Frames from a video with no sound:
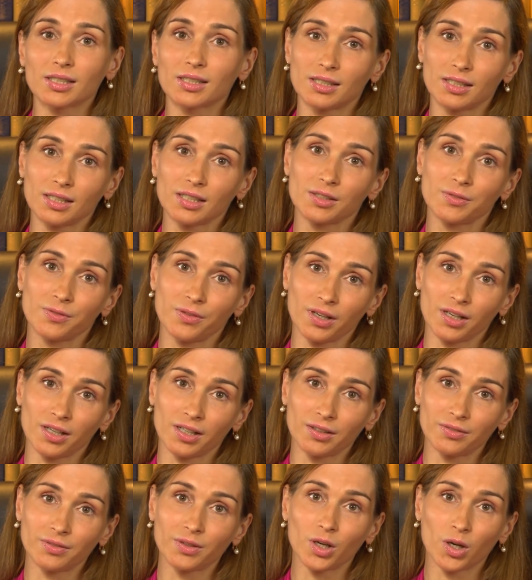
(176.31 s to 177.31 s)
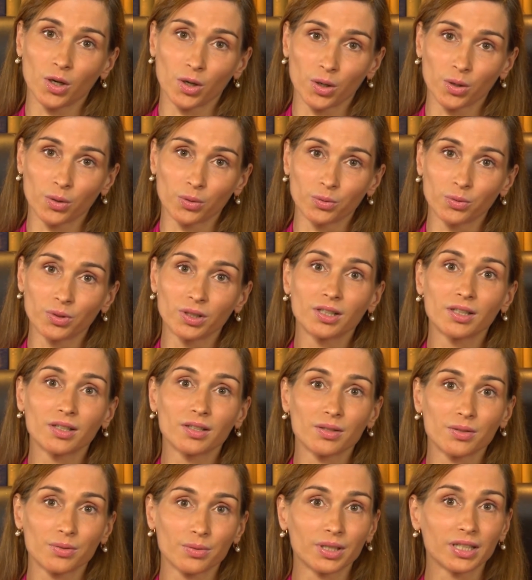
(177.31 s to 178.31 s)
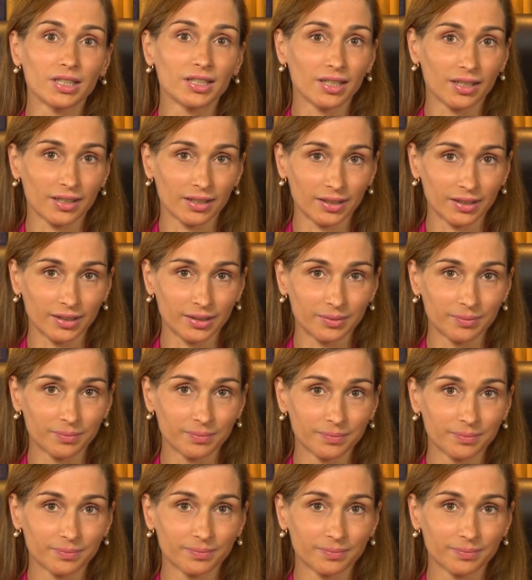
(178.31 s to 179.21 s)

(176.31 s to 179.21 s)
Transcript: 65039.